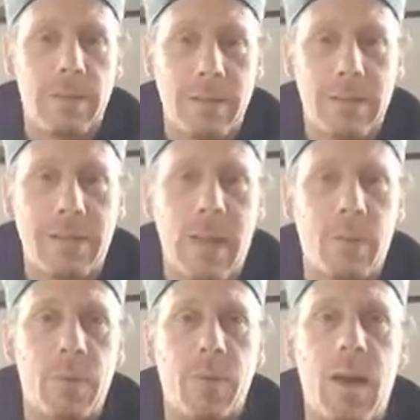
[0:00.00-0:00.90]

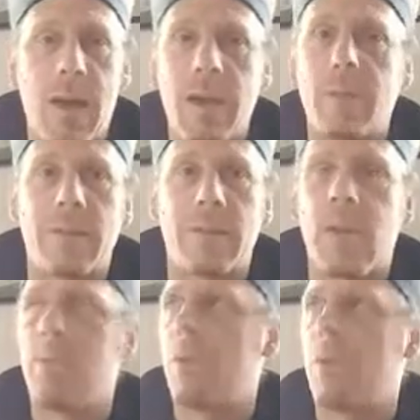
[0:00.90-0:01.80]
disciple
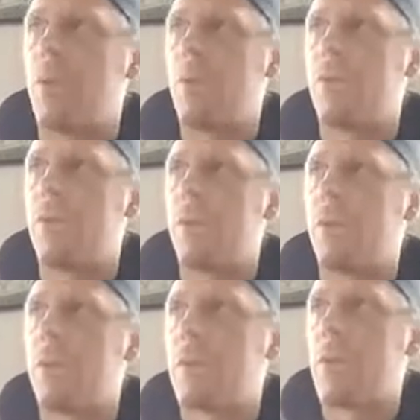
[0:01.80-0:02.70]

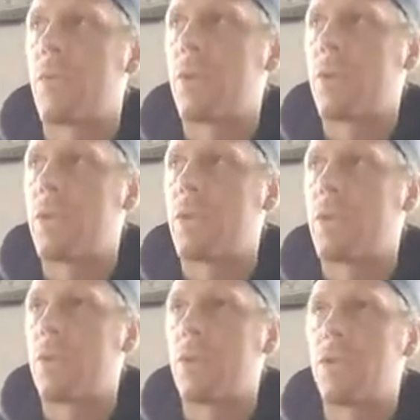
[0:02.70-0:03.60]
of several
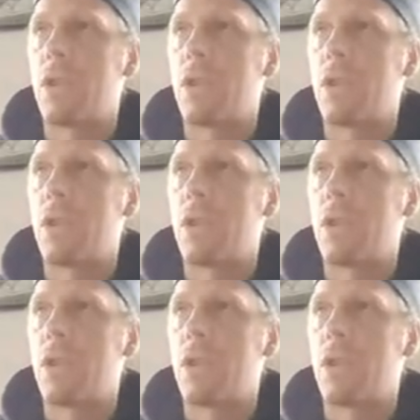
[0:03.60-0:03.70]
lineages,